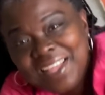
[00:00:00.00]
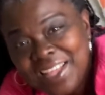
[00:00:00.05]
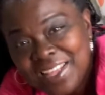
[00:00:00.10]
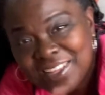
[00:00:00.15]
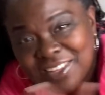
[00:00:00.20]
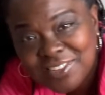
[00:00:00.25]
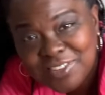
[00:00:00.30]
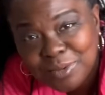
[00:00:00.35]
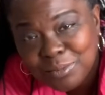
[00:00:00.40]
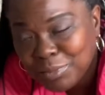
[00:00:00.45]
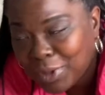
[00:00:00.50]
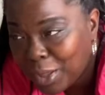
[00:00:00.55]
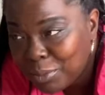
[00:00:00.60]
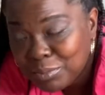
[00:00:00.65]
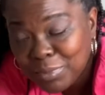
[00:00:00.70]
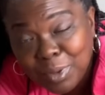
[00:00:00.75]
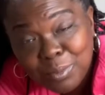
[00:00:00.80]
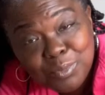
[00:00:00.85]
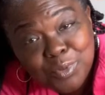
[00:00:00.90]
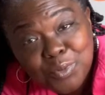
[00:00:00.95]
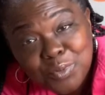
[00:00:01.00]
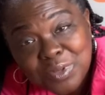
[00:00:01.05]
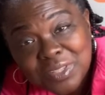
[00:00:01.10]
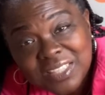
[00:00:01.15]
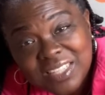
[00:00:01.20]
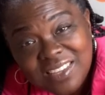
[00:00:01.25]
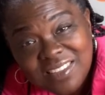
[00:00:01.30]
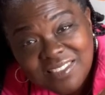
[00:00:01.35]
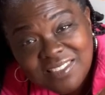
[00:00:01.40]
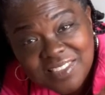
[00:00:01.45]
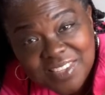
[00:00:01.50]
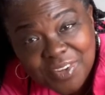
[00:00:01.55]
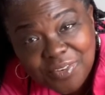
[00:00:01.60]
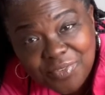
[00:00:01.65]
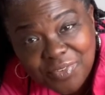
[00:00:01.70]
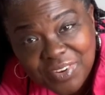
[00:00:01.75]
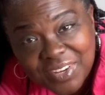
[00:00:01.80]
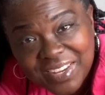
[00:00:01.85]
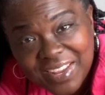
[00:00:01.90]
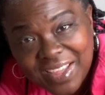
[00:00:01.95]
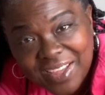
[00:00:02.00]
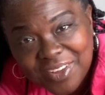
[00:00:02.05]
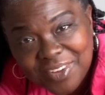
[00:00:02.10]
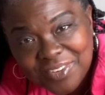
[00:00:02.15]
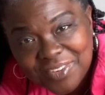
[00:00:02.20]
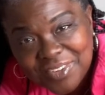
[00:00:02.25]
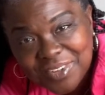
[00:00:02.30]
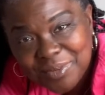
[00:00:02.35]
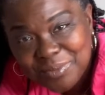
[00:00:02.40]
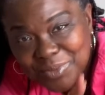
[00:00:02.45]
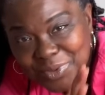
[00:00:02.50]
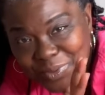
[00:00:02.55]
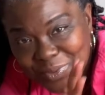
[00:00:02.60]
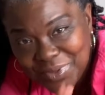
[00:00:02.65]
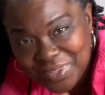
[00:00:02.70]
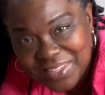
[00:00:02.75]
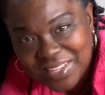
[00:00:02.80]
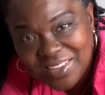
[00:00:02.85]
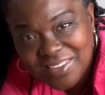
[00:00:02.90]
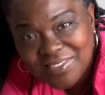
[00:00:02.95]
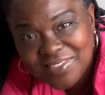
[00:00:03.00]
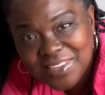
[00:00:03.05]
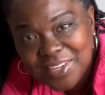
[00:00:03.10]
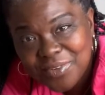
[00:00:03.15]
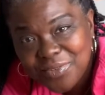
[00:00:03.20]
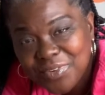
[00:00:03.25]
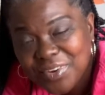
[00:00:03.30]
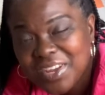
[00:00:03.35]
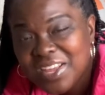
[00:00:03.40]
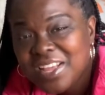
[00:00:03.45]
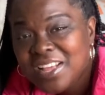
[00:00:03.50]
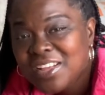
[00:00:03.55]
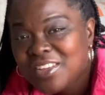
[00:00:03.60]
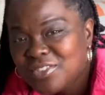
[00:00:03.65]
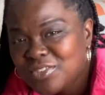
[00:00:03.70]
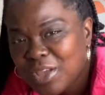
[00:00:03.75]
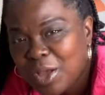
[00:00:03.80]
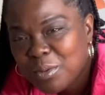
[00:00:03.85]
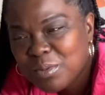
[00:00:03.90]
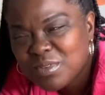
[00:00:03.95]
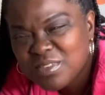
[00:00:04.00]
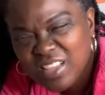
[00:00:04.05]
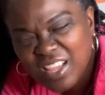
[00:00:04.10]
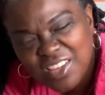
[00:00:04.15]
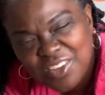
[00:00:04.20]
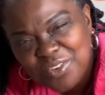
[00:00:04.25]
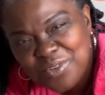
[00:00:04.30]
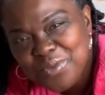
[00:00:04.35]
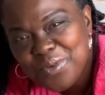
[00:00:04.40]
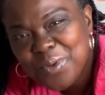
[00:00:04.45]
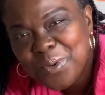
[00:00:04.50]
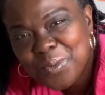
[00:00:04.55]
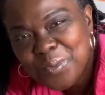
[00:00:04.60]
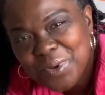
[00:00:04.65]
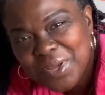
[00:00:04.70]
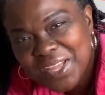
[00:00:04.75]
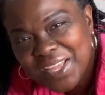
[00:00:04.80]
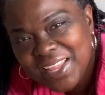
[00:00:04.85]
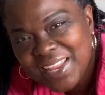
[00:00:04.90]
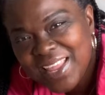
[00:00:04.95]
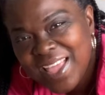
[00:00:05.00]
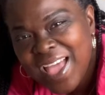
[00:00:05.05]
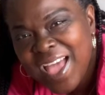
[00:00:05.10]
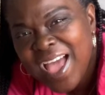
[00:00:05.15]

Cause I'm doing things different now. I'm doing things different. So I was like, you know what?